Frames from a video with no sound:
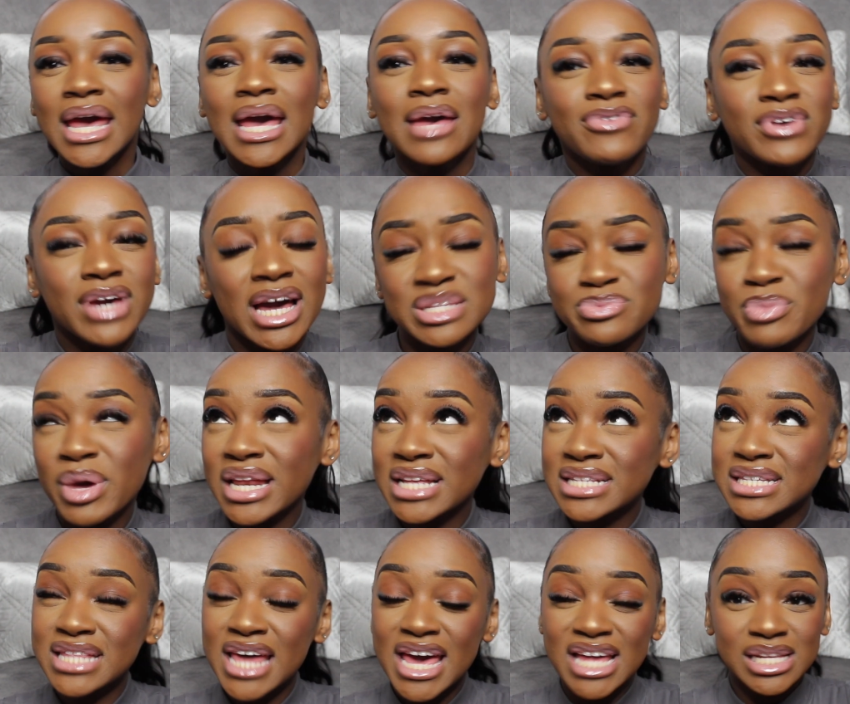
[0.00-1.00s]
If you guys made it
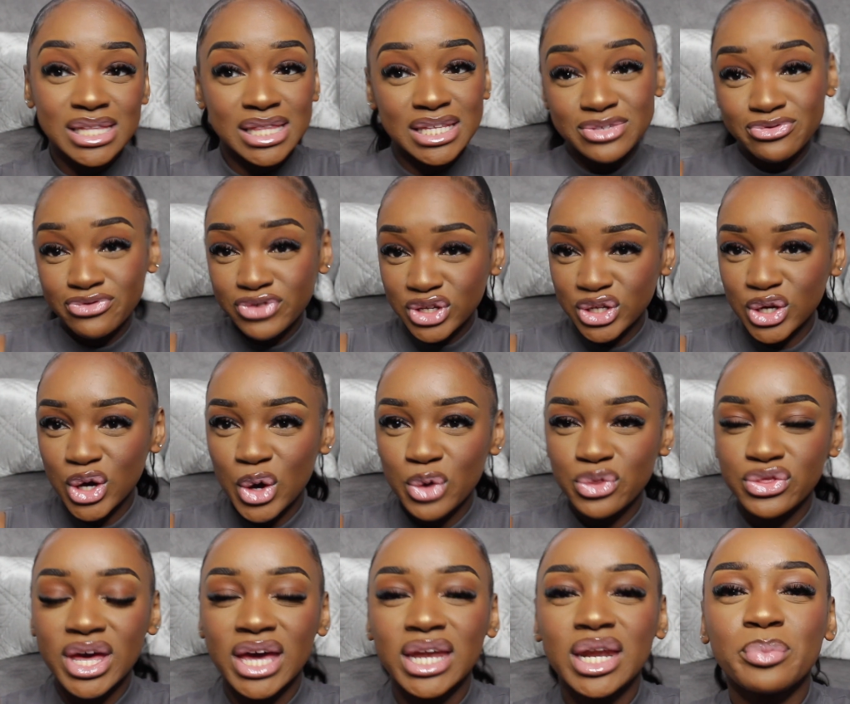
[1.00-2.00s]
to the end of this
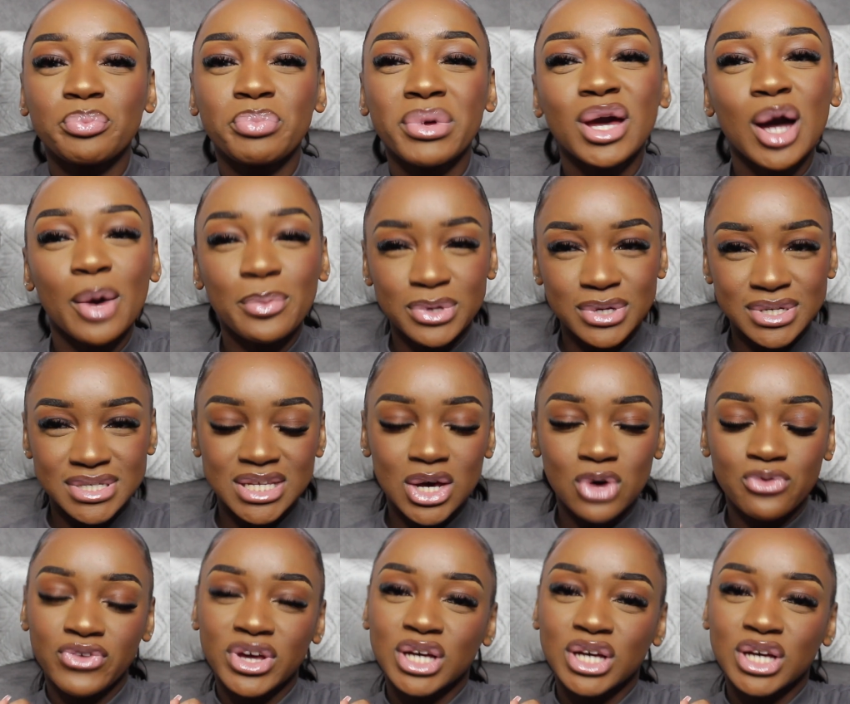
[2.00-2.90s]
video, then big up yourself.